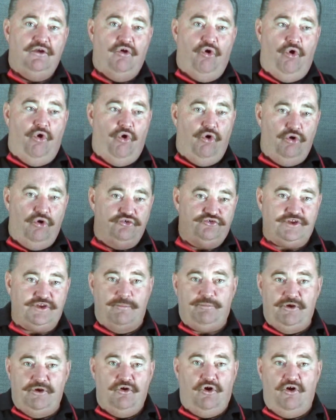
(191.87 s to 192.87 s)
or
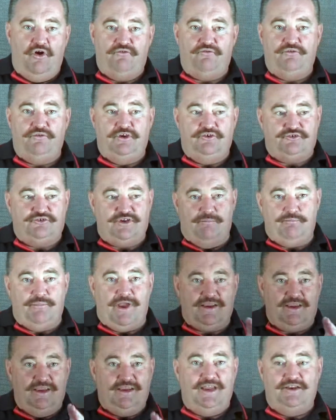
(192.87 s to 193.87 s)
stepping off, you step
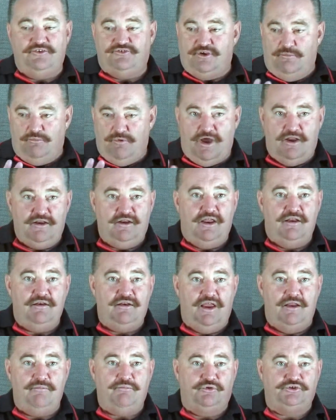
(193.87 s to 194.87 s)
back against someone
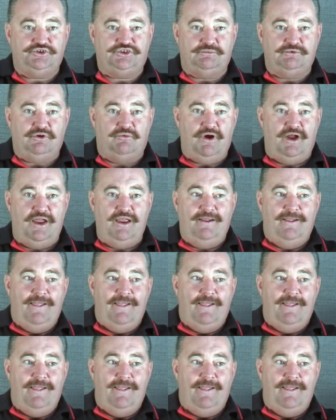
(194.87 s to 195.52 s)
and push them away.